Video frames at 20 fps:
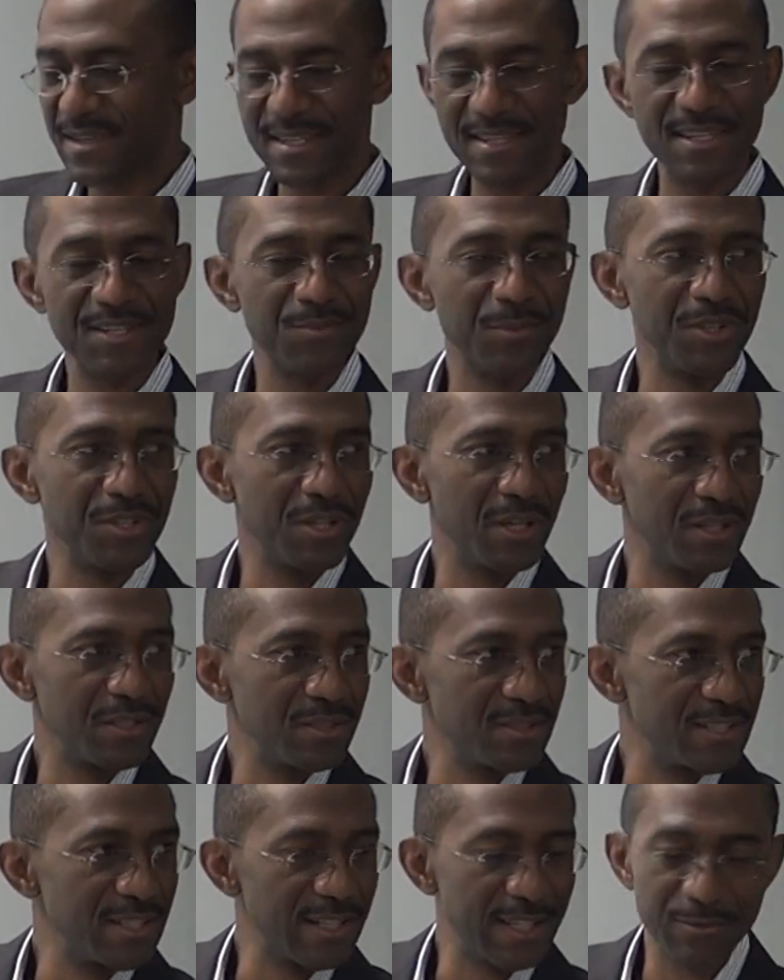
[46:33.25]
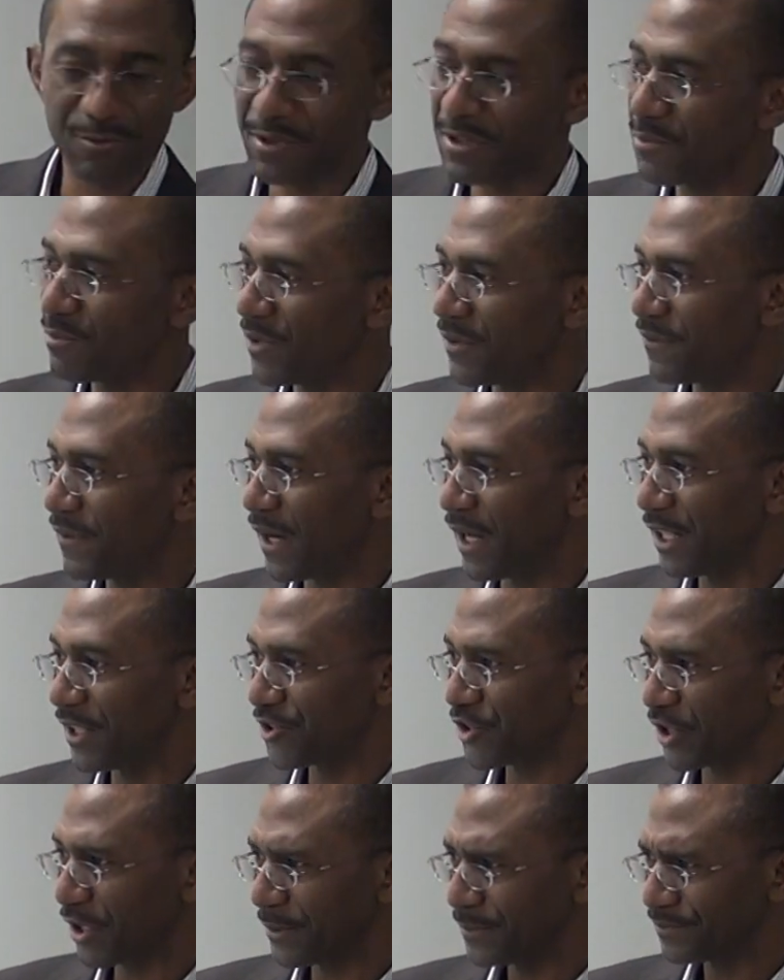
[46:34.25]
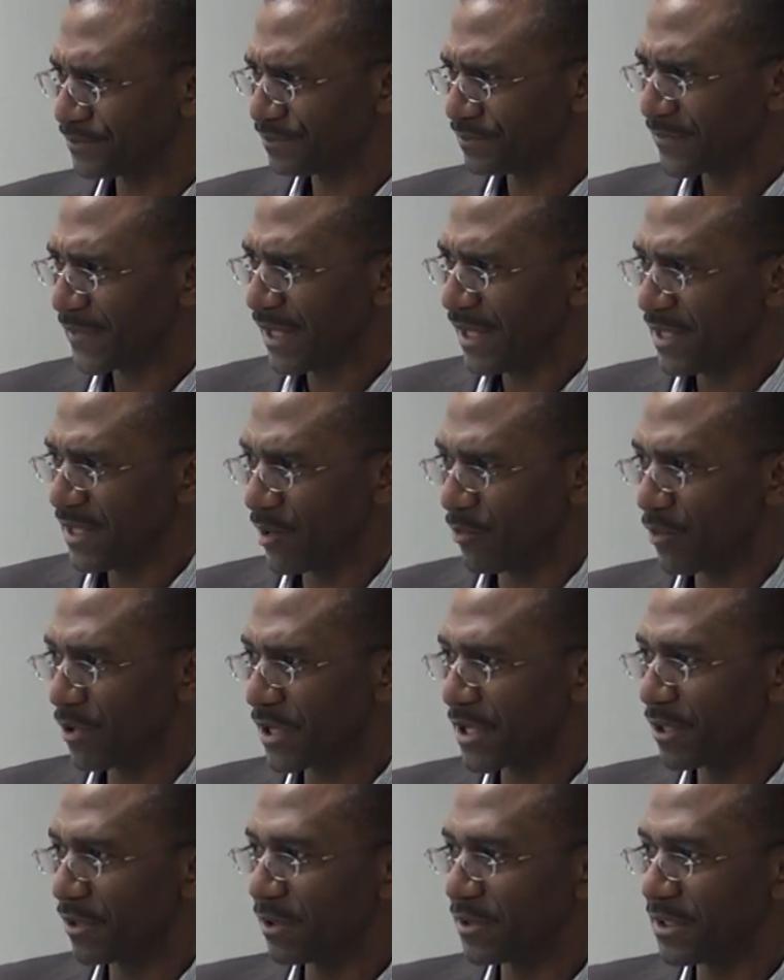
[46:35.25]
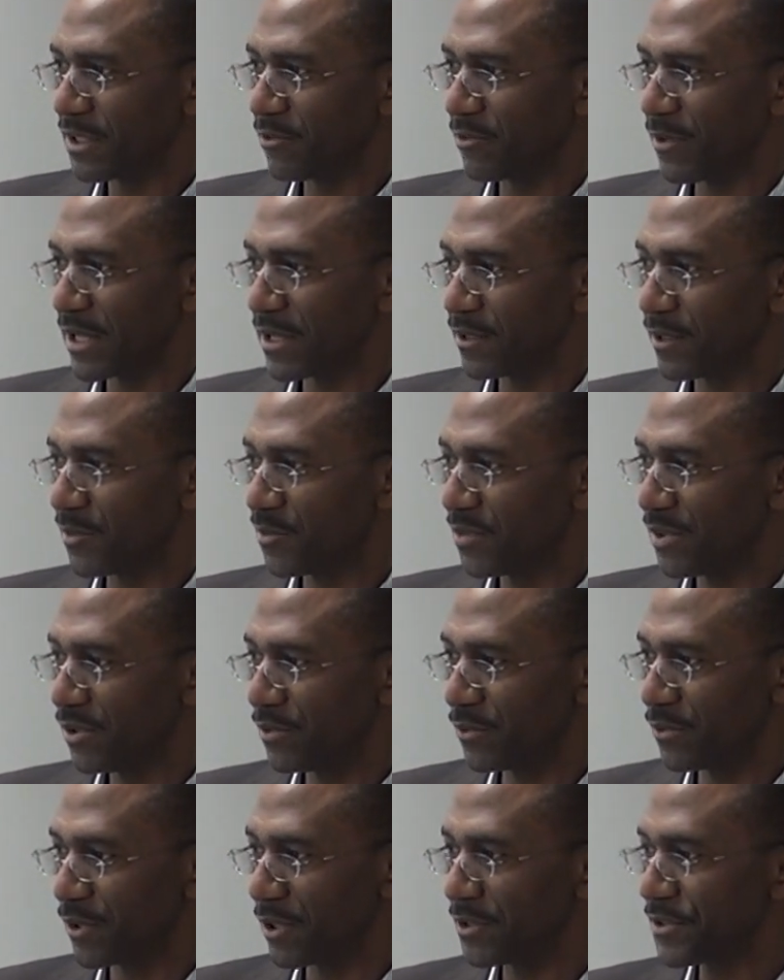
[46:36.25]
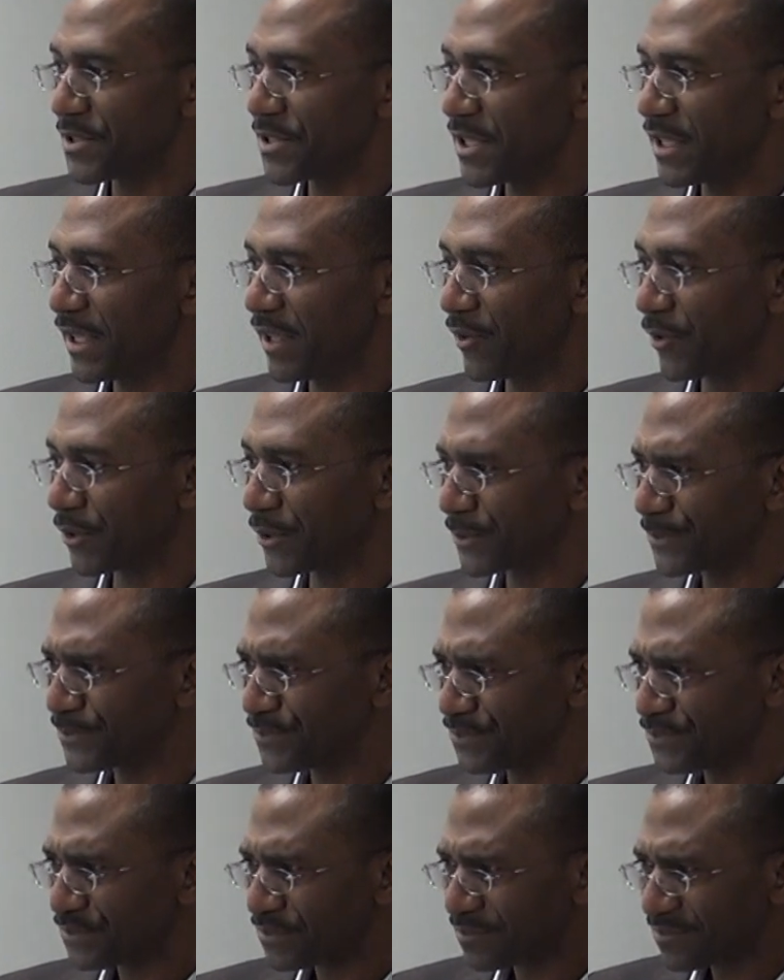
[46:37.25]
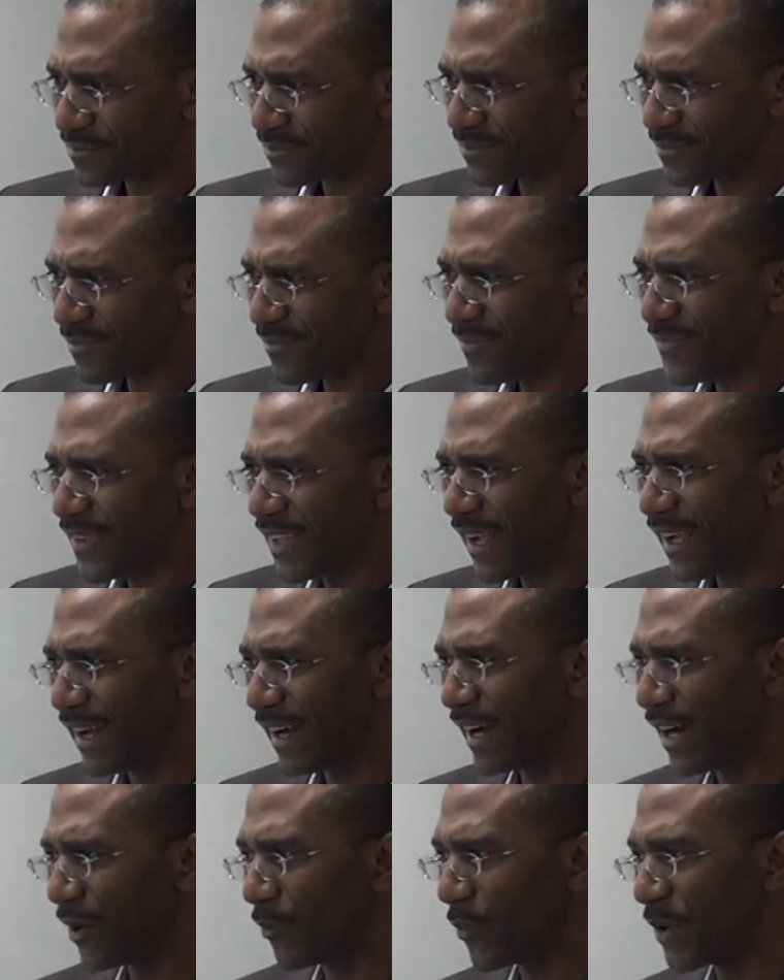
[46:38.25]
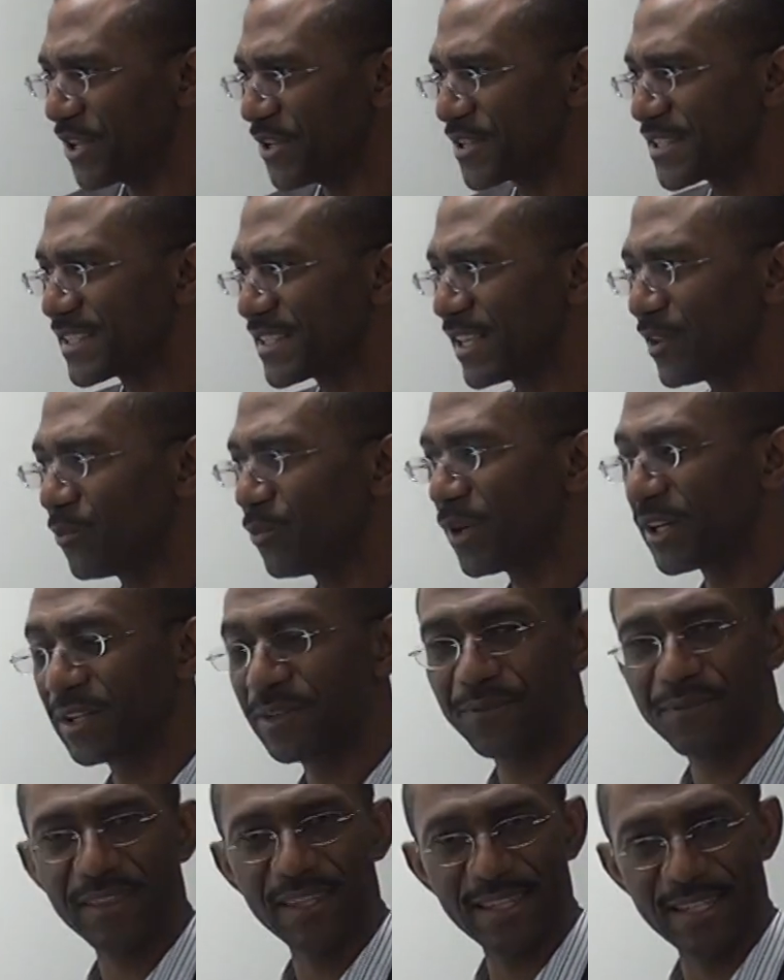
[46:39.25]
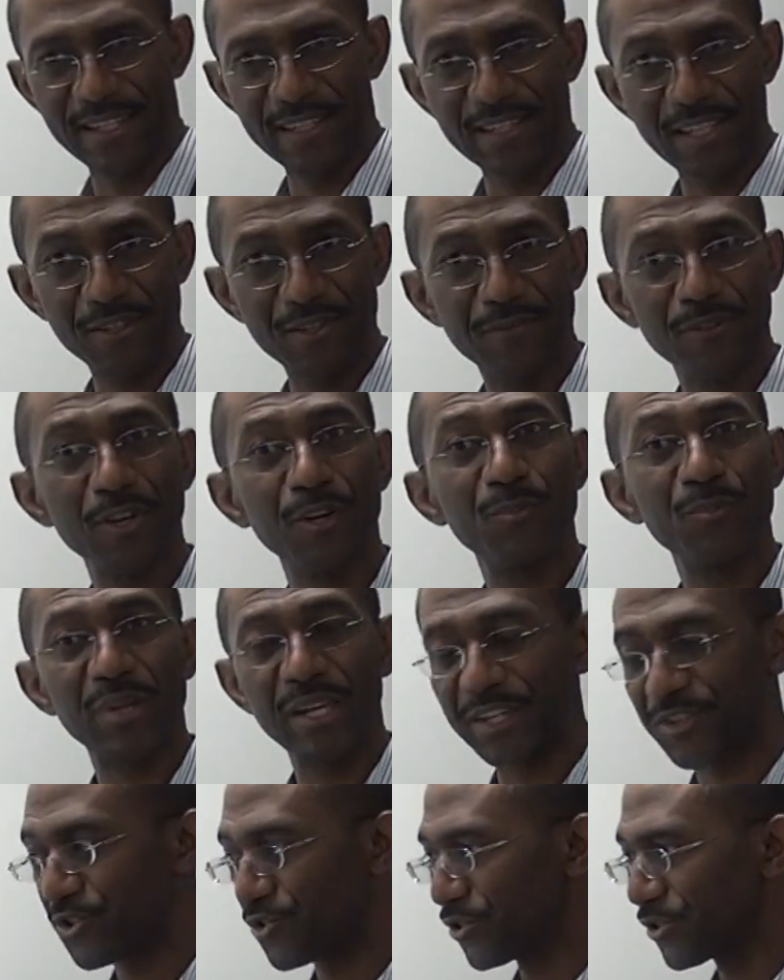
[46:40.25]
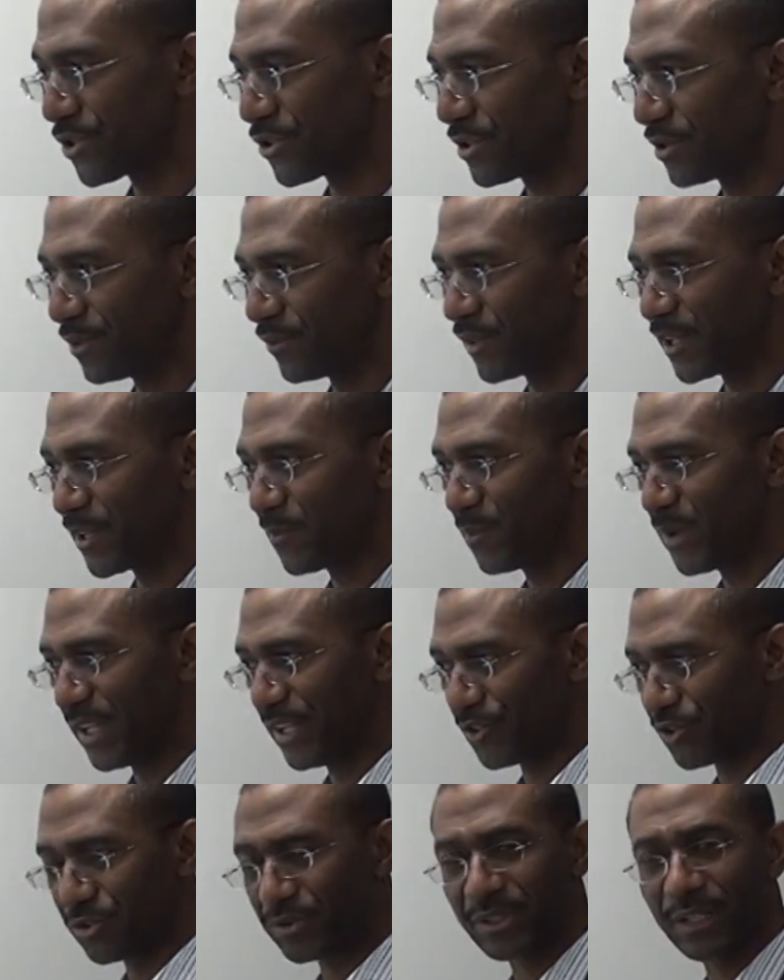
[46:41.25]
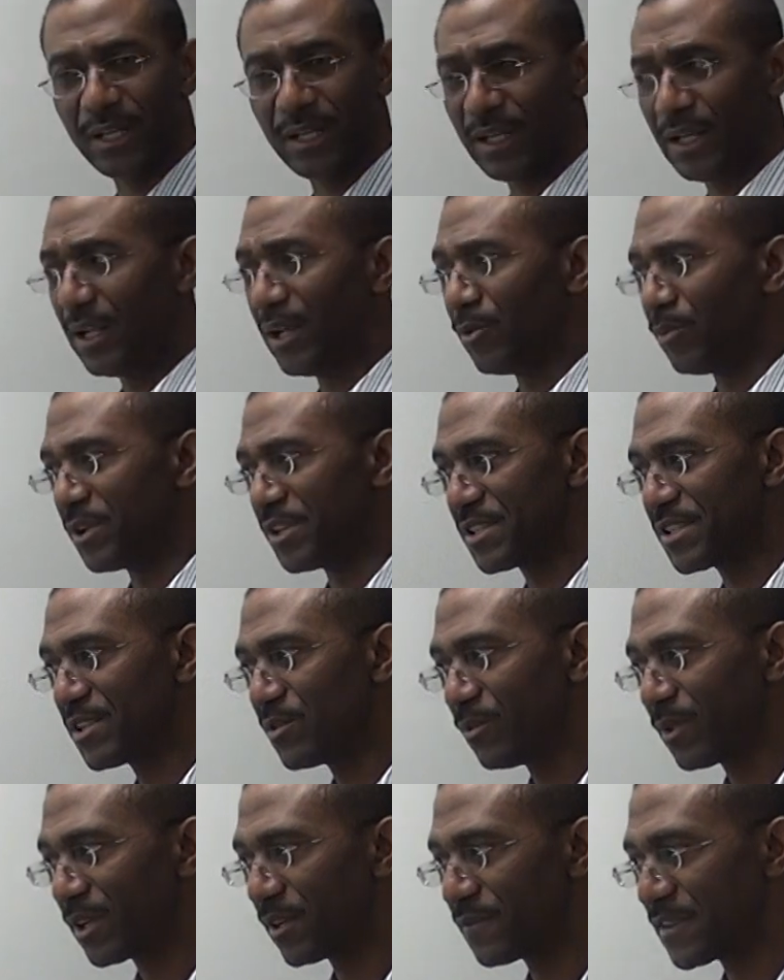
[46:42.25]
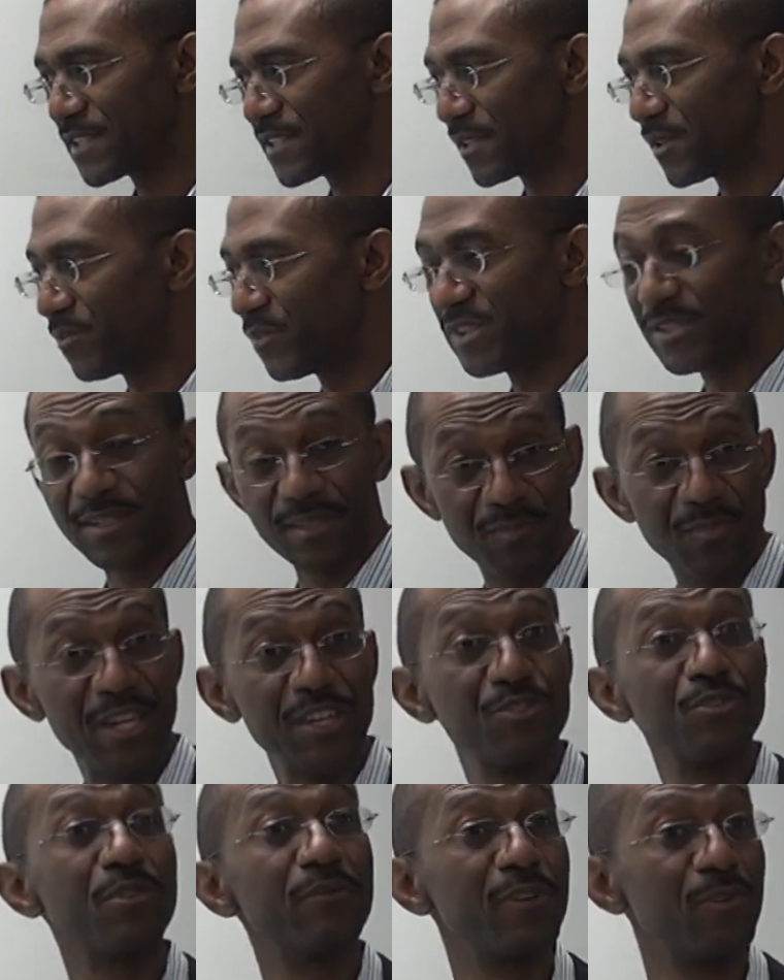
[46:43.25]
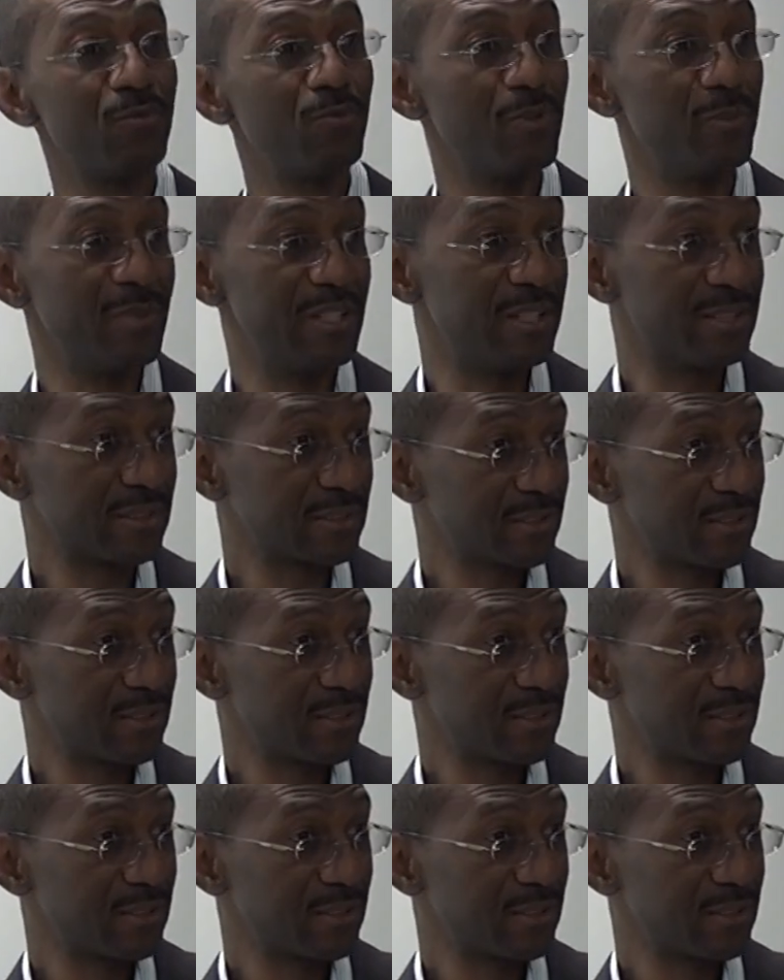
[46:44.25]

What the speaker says: This is when you're dealing with morphology. You're working on irregular plurals here. When you see one of these, and you've got pictures, you've got a picture. When you see one of these, it's a picture of a woman.